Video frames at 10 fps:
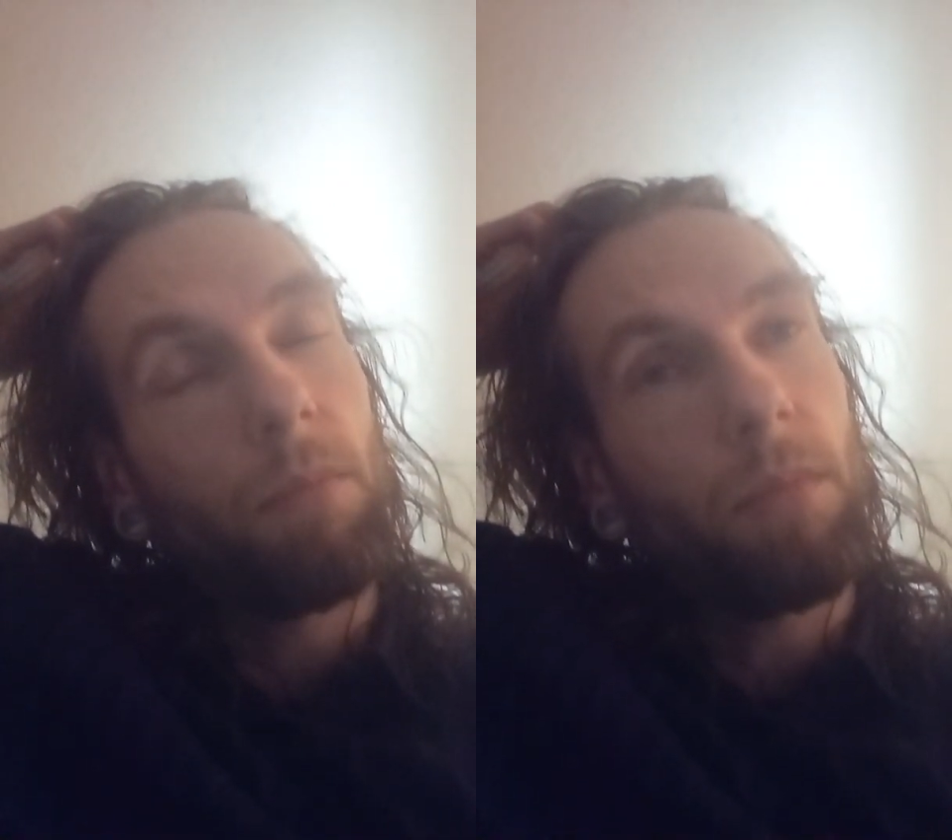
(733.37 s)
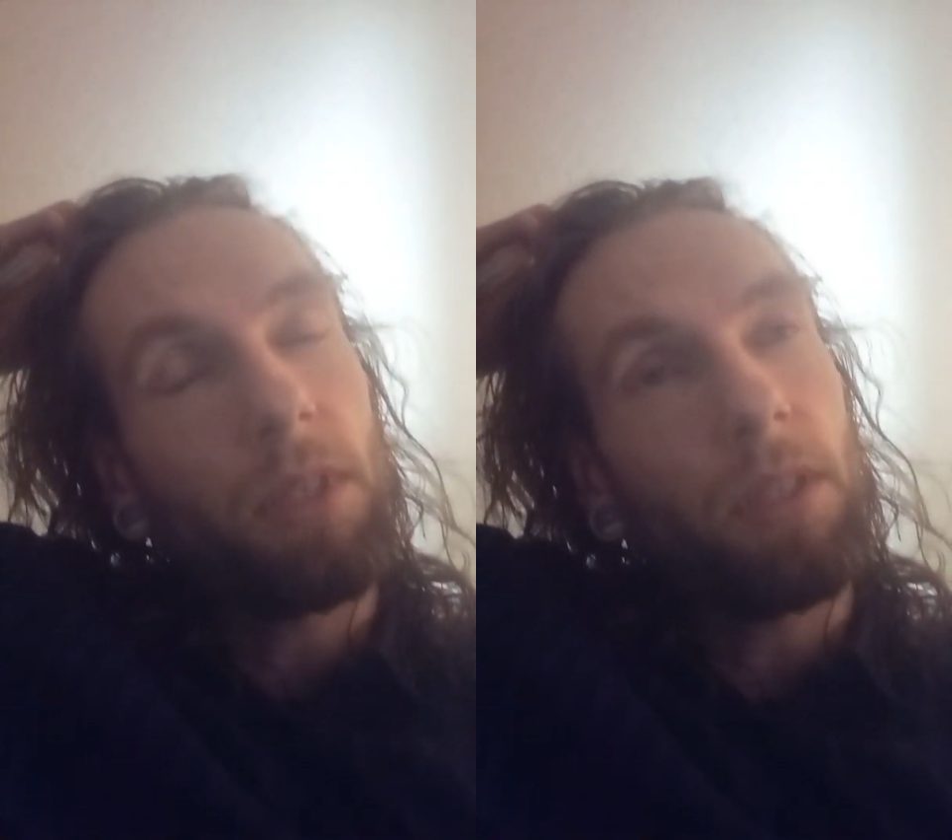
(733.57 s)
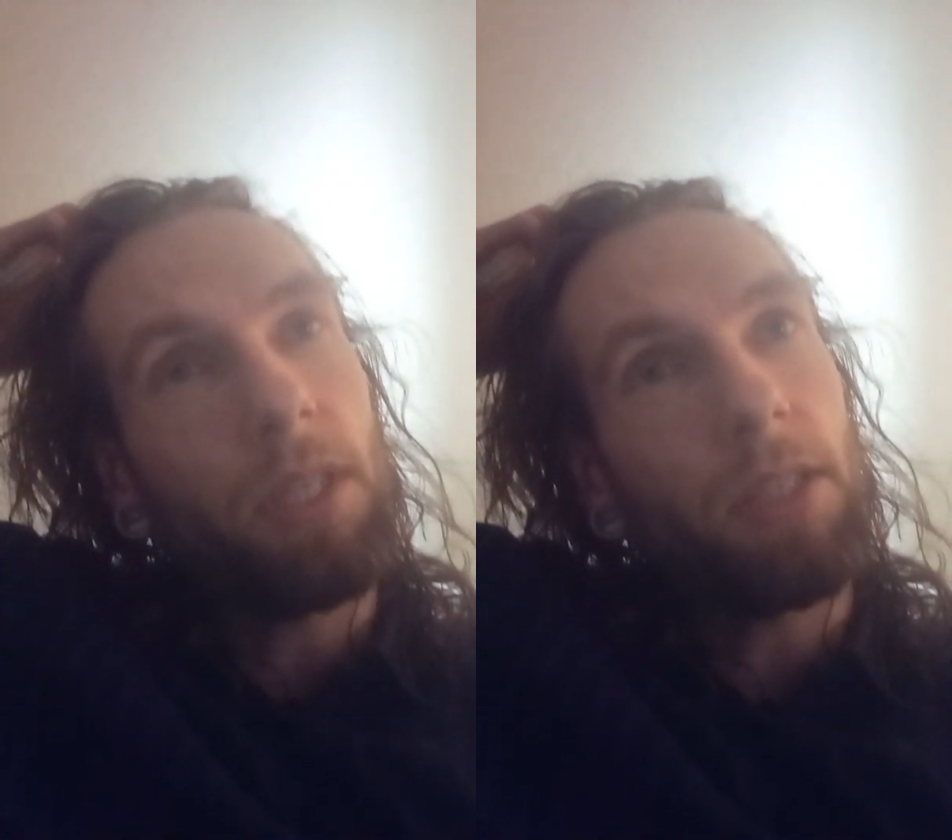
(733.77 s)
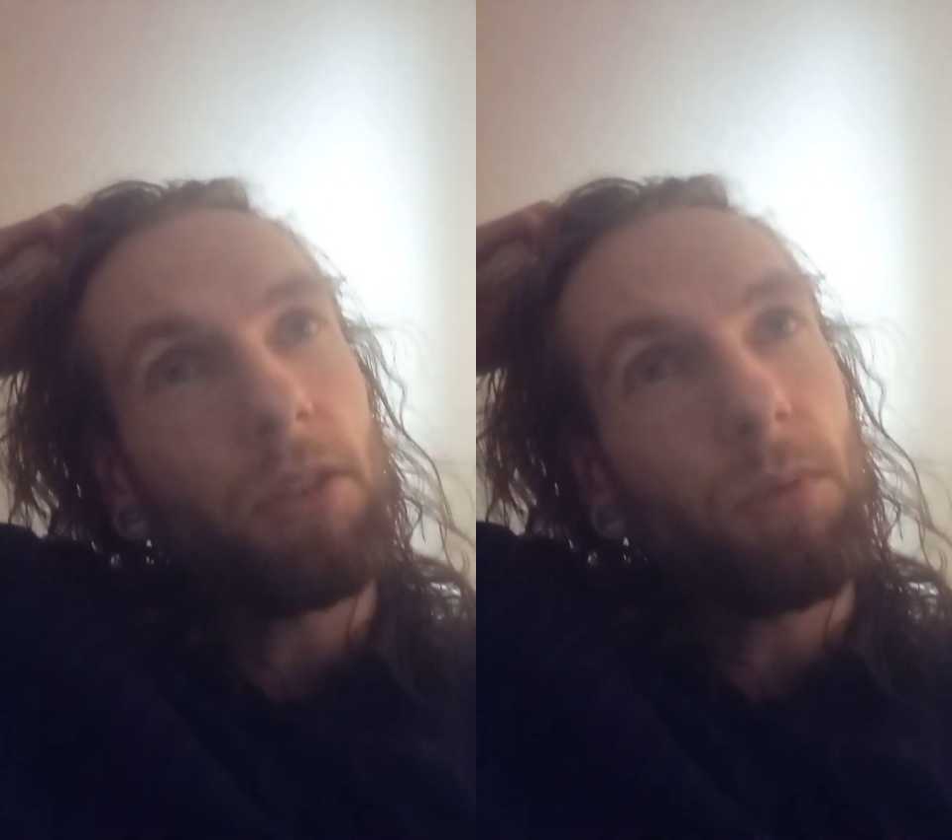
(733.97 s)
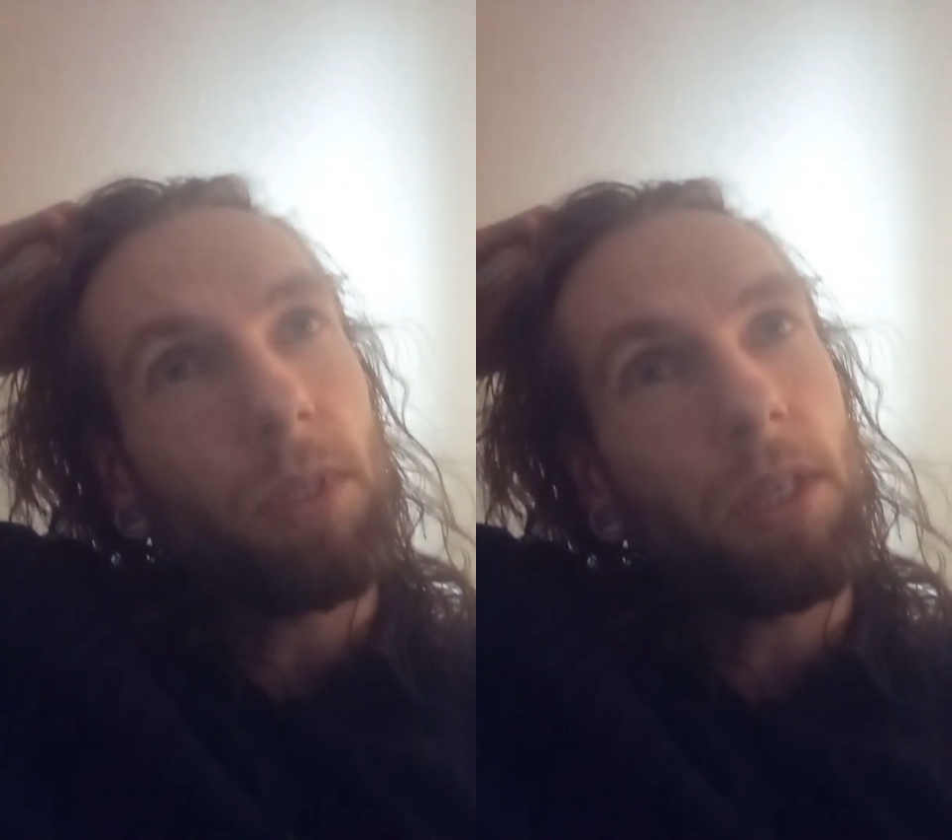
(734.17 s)
But
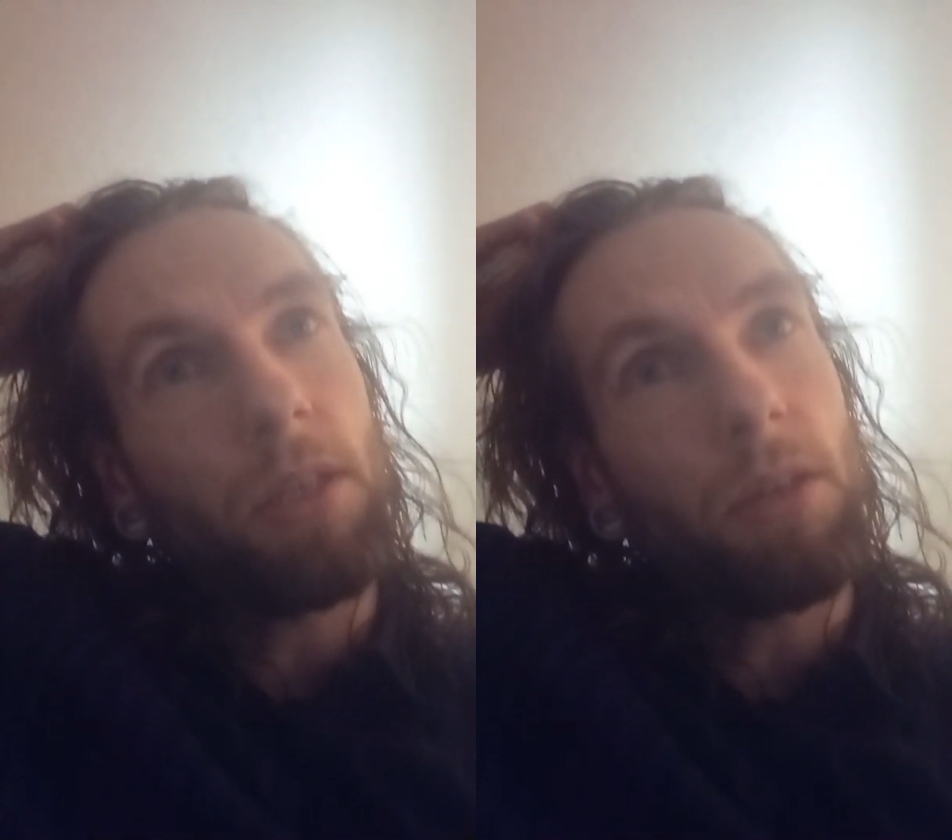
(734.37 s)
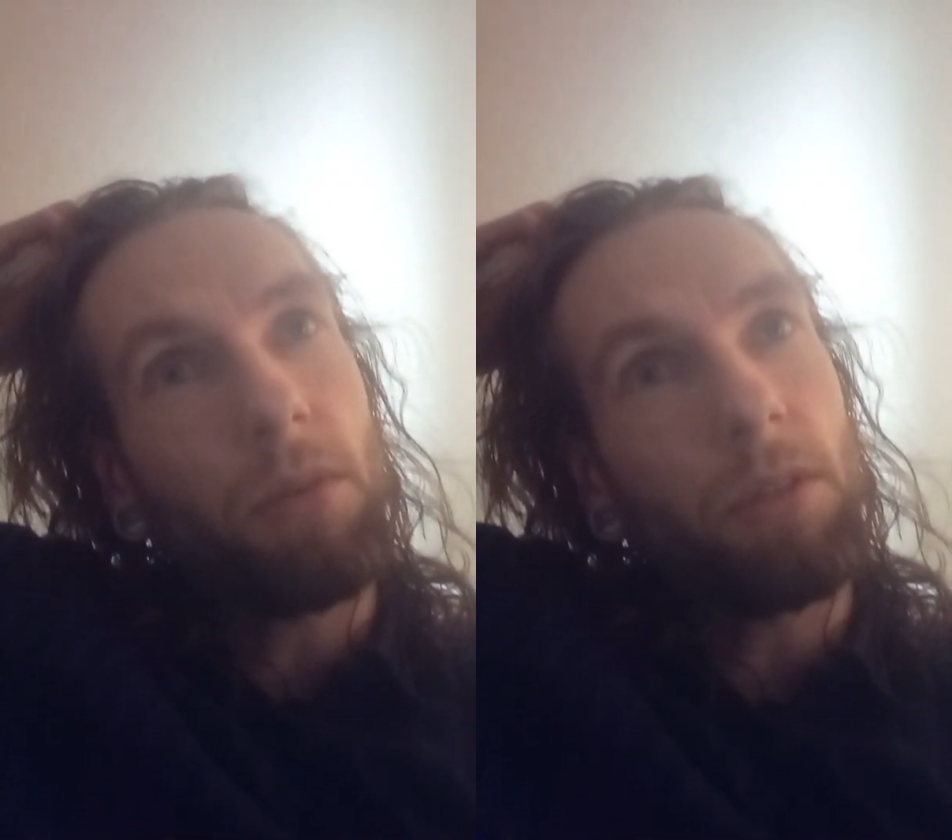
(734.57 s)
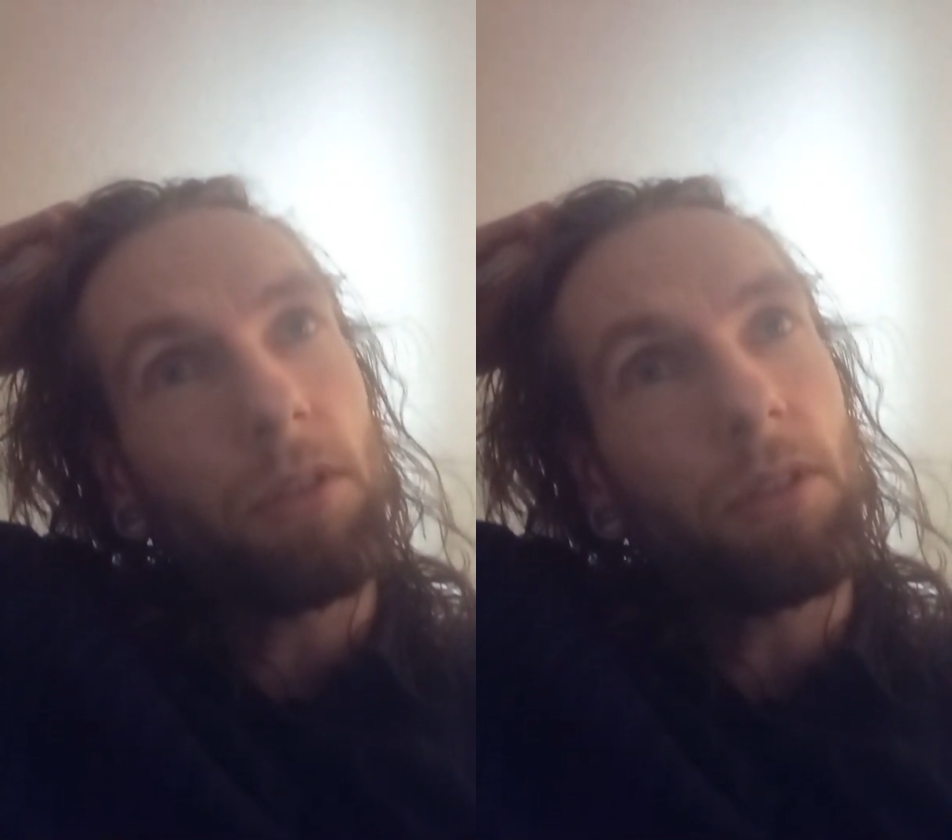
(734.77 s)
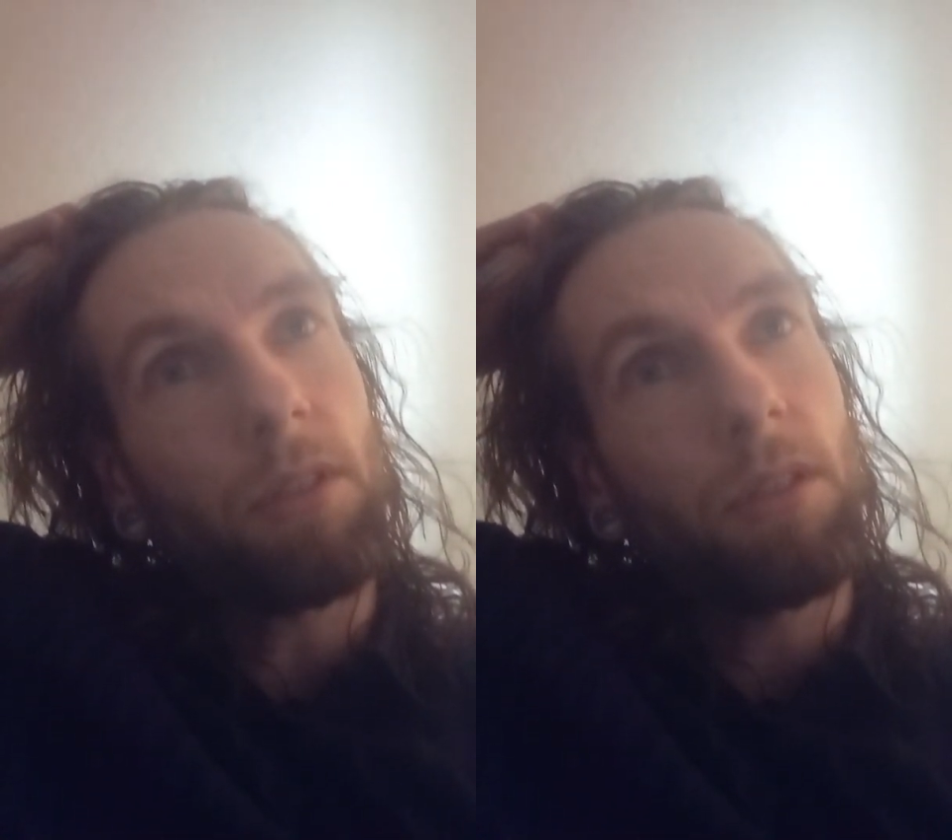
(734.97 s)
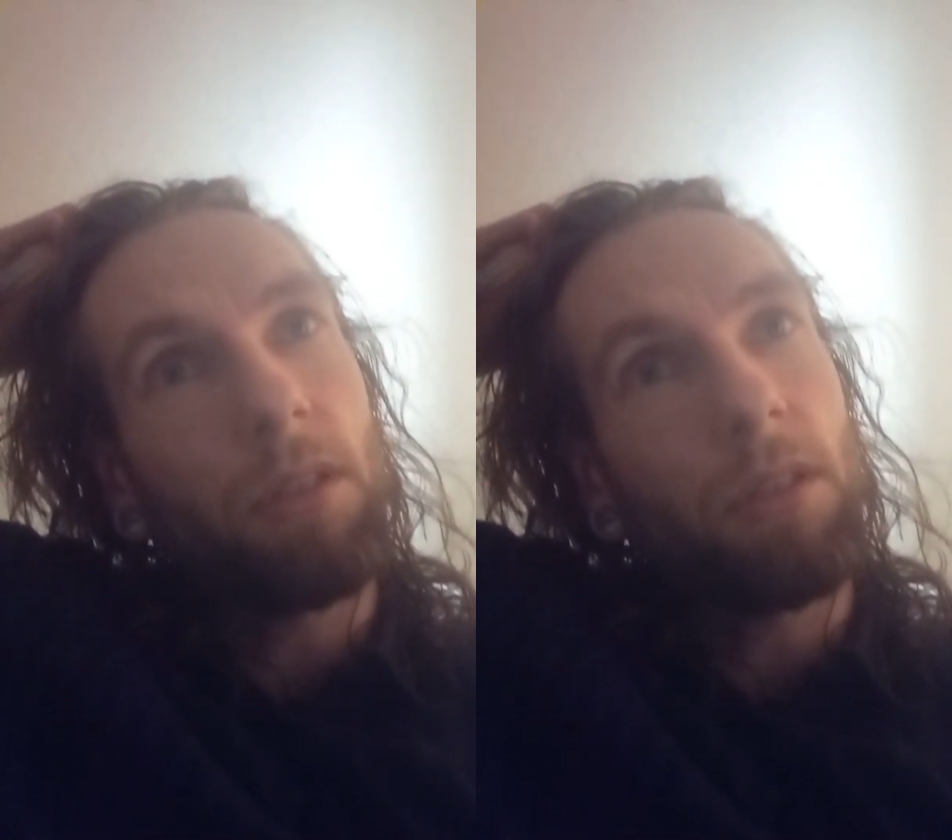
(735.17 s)
that's what I noticed.